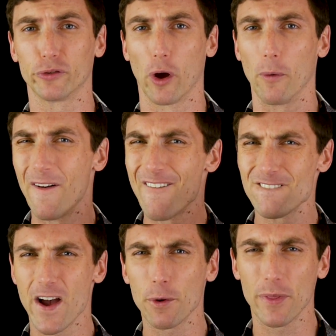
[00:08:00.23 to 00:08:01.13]
So
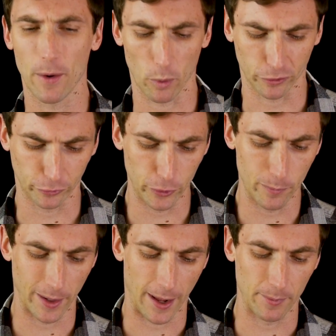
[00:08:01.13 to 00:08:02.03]
find one that works for
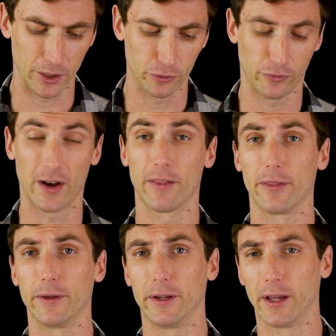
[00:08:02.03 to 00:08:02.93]
you, but I'm a huge fan
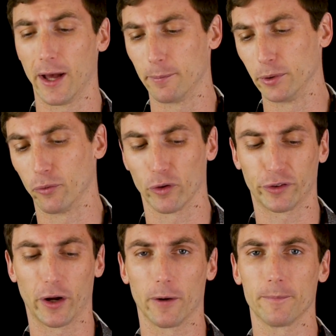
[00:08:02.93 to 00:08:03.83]
of the uh, Blue
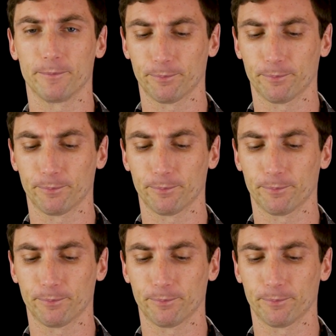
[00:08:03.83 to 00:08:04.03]
Force gear.